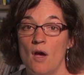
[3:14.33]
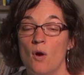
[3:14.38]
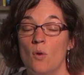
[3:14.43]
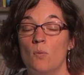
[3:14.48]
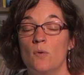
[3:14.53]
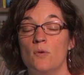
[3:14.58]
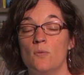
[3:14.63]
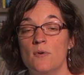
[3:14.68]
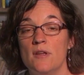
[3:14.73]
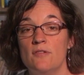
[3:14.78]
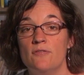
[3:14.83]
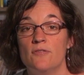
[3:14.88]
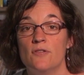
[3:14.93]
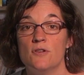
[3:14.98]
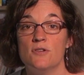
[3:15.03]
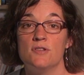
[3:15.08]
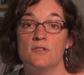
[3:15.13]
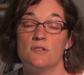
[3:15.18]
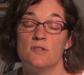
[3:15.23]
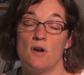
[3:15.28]
When we
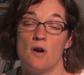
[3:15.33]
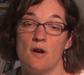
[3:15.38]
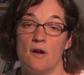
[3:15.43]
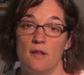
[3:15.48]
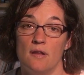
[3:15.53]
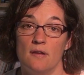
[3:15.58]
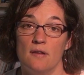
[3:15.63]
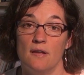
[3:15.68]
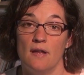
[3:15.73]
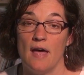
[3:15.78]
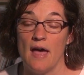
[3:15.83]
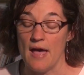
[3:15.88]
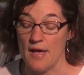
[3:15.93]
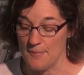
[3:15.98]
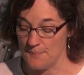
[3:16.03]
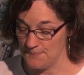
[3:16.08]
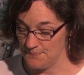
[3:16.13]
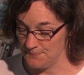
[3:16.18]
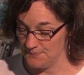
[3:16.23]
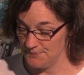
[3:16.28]
first started
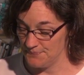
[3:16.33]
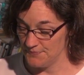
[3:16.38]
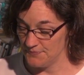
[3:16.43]
on